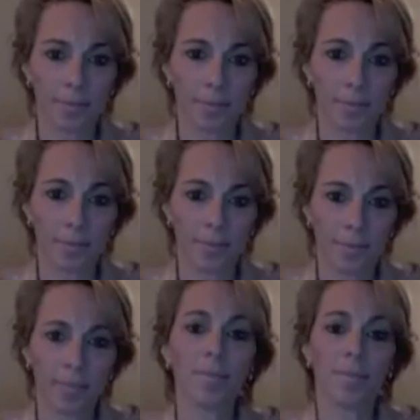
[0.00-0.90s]

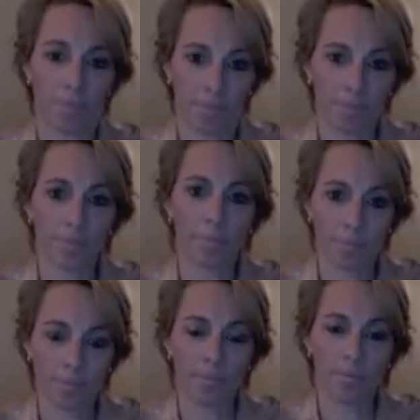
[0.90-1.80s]

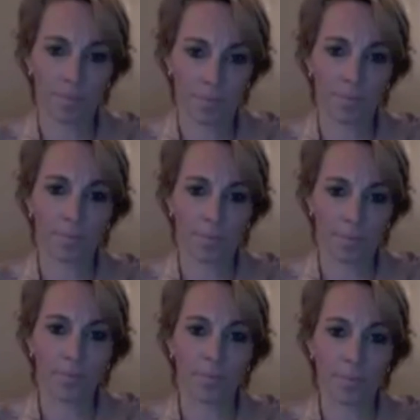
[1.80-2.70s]

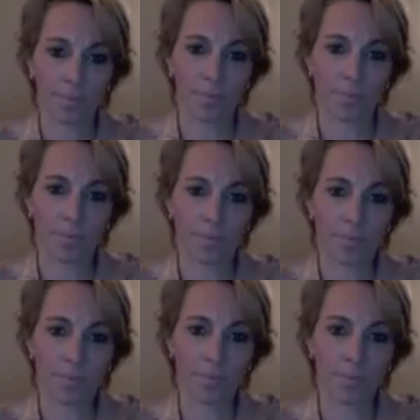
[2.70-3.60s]

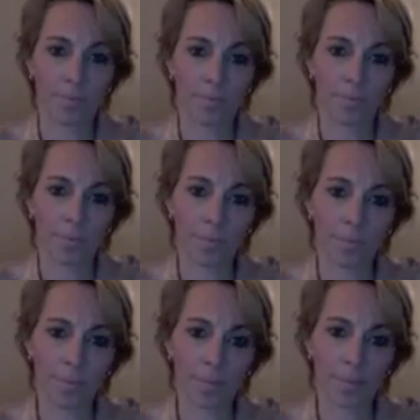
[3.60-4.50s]

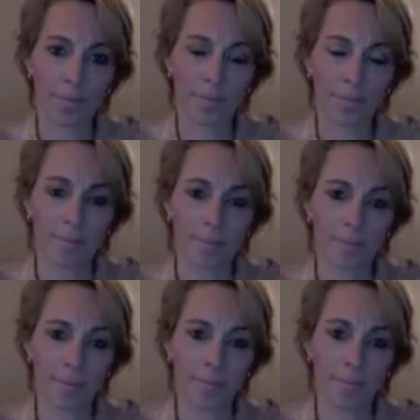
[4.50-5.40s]

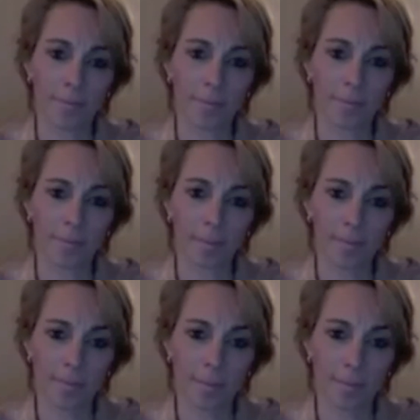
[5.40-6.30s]

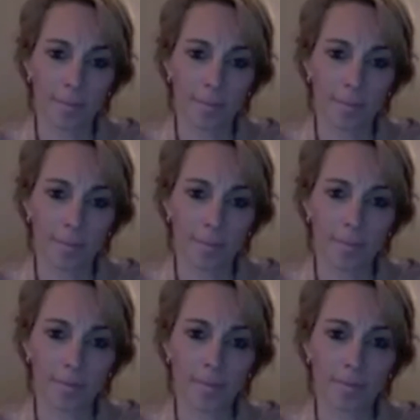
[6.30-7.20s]
(silent)